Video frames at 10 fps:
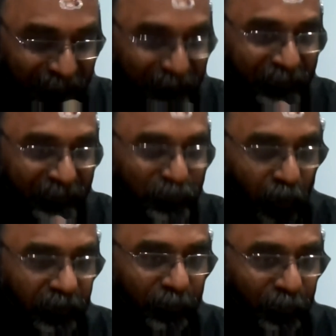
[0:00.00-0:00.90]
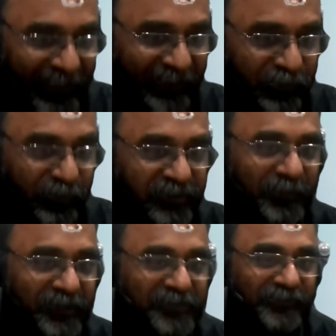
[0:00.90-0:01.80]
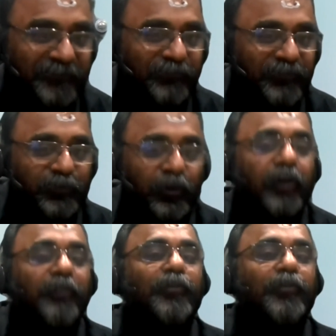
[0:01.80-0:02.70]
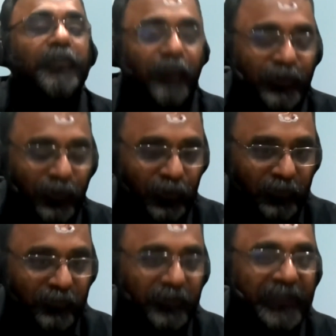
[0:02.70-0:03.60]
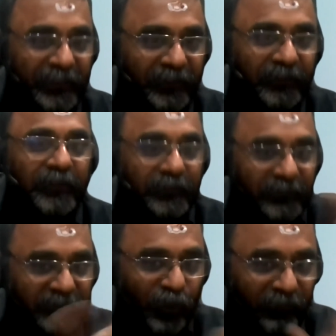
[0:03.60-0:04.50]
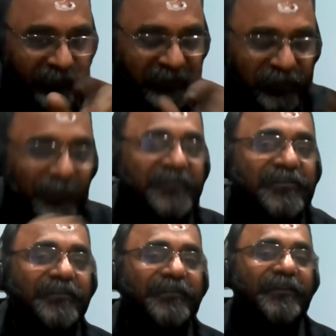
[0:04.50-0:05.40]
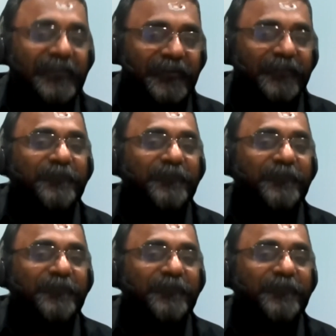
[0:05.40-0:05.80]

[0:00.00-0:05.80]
Even when you talked about it, actually inspiration, and when you talk about your, what you're talking about tea, there's a lot of inspiration in the tea.